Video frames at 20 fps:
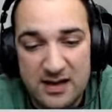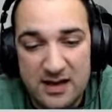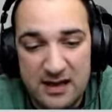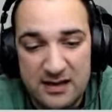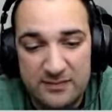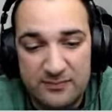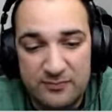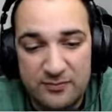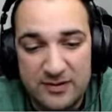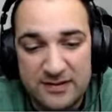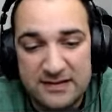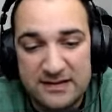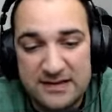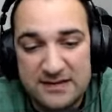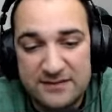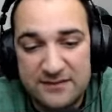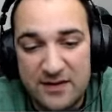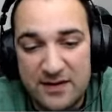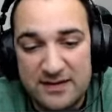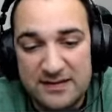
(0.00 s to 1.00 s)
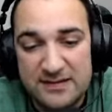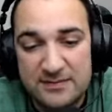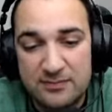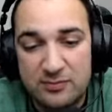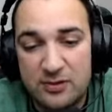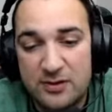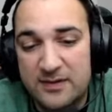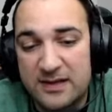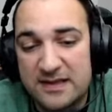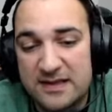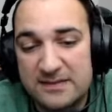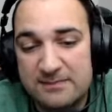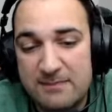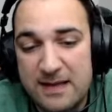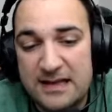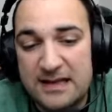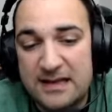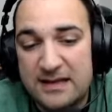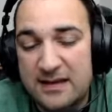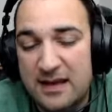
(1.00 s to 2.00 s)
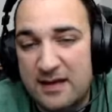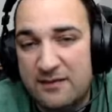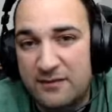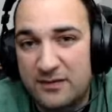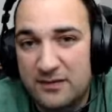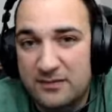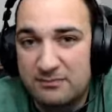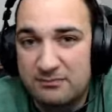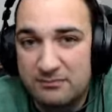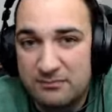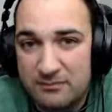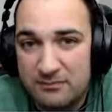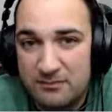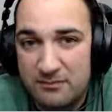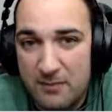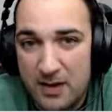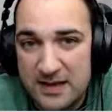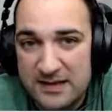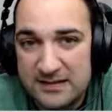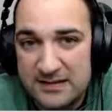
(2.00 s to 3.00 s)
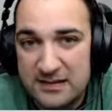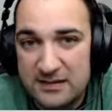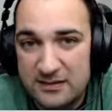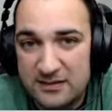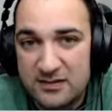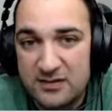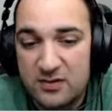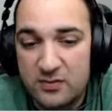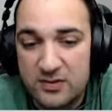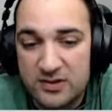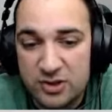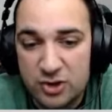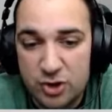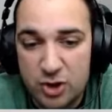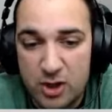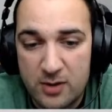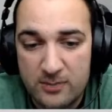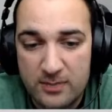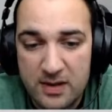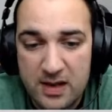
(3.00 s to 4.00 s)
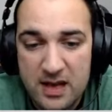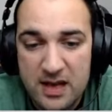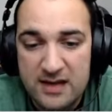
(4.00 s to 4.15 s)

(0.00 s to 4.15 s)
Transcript: and the Priestess Spherix deployment is mainly there for the Mindstealer to do its job,